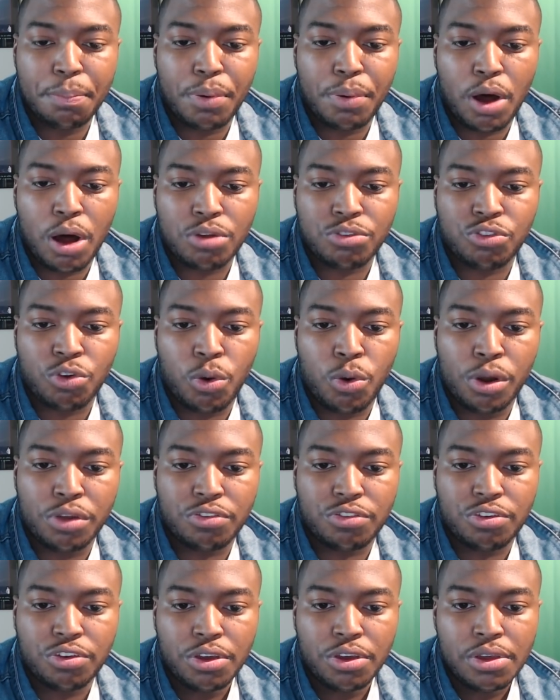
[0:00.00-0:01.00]

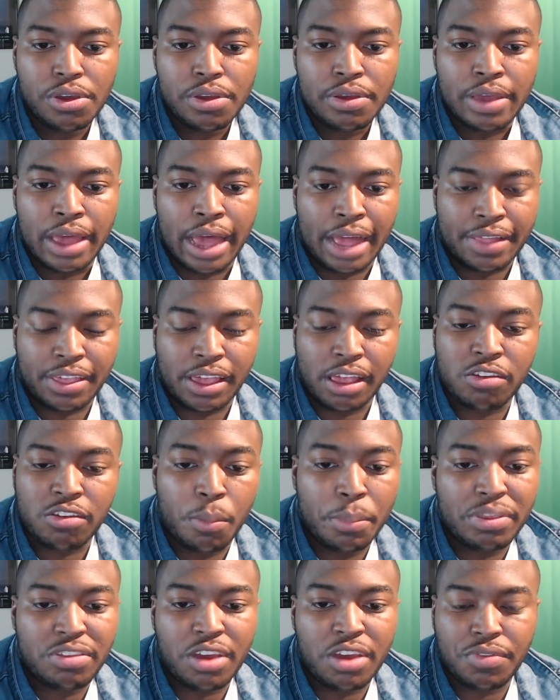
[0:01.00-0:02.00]
George, I think it's going to
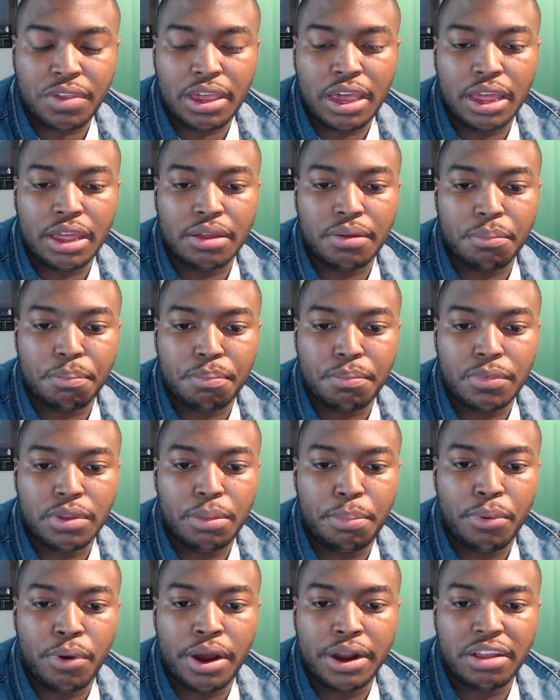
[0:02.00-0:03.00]
be tough to get
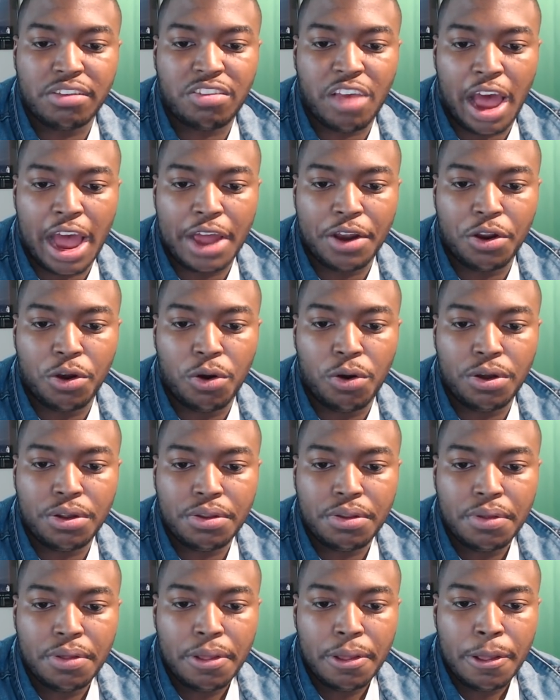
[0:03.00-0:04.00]
LeBron to sign on.
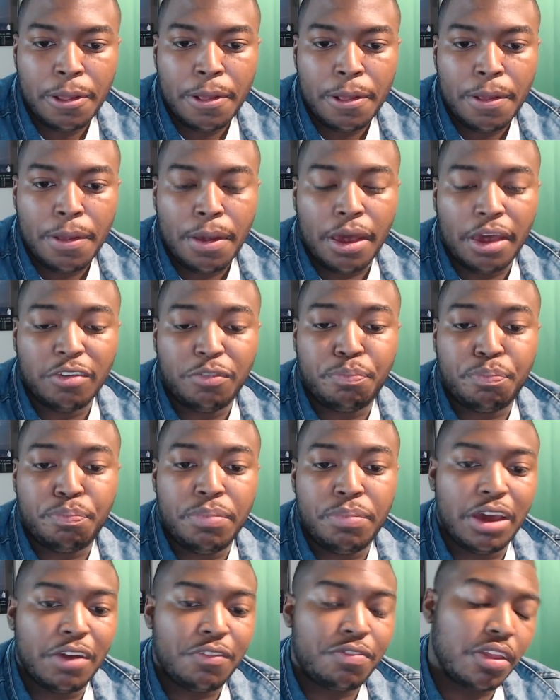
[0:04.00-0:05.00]

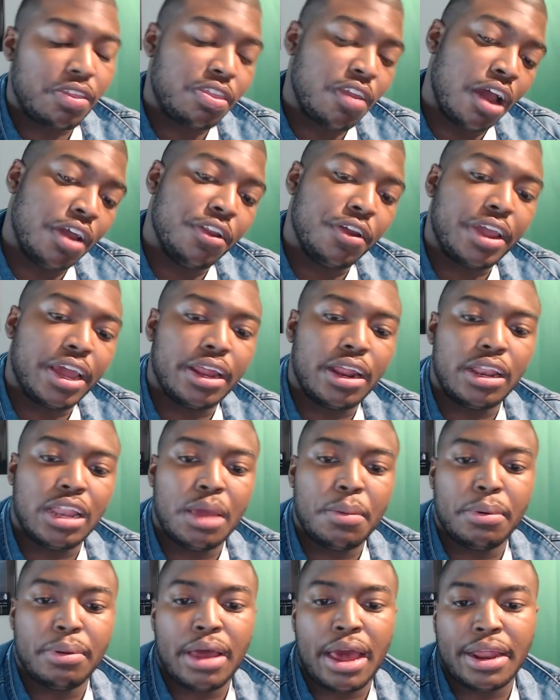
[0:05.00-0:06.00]
If the Thunder get
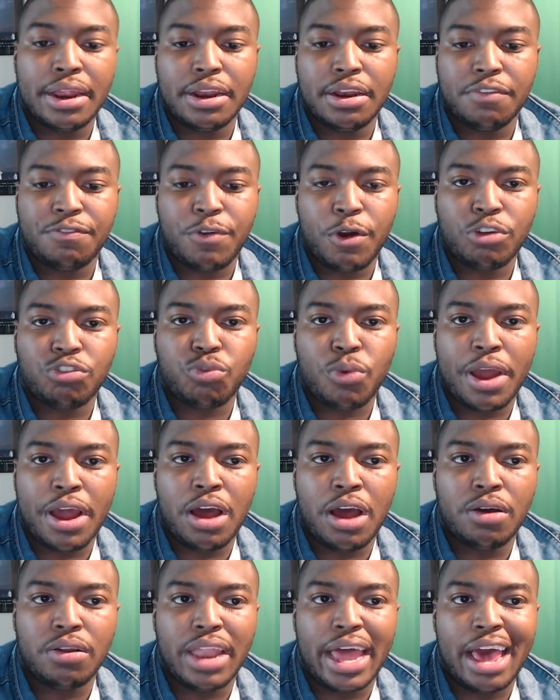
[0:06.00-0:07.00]
eliminated in the first
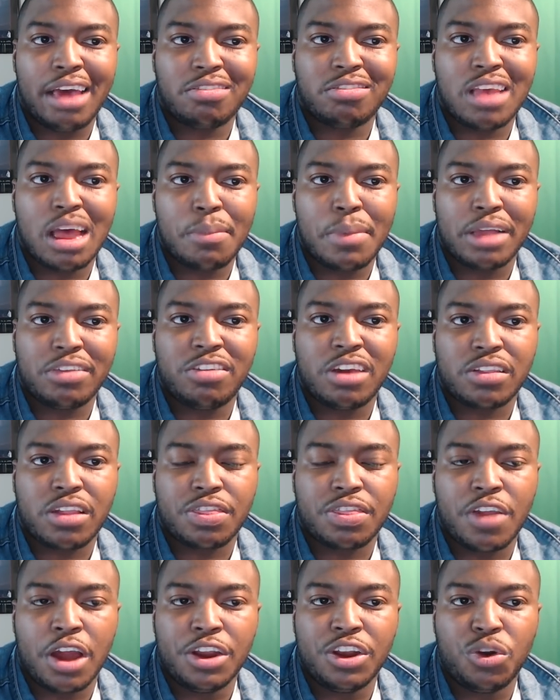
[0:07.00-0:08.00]
round, last time I checked, the
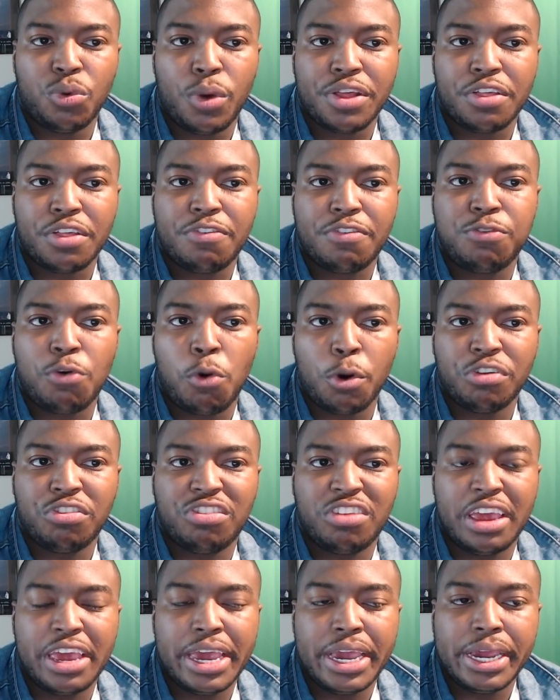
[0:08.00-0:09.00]
Thunder were the 4
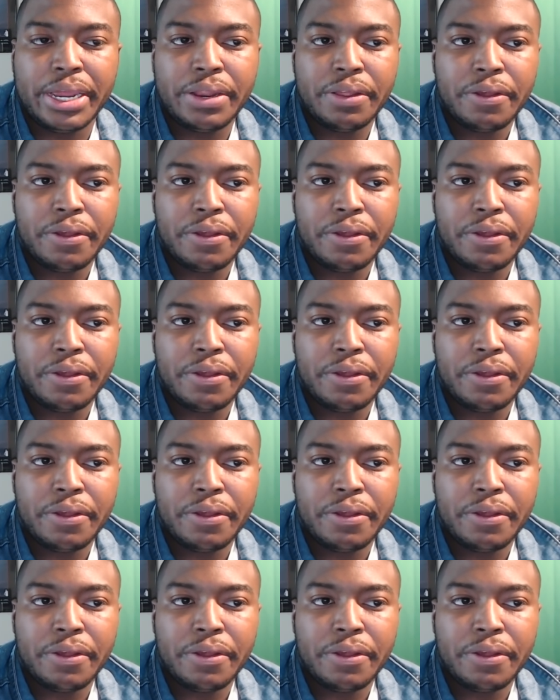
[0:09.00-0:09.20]
seed.